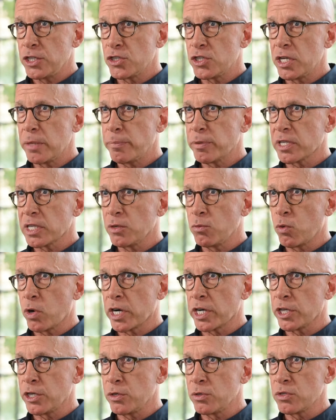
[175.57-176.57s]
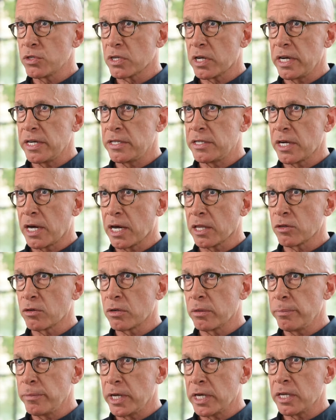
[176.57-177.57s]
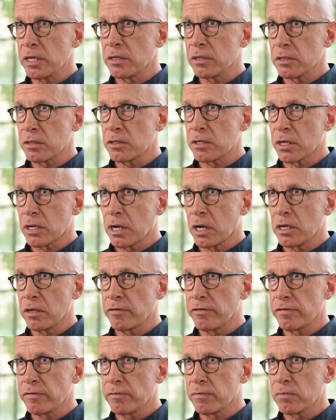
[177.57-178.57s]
you typically want to use $1 a minute to kind of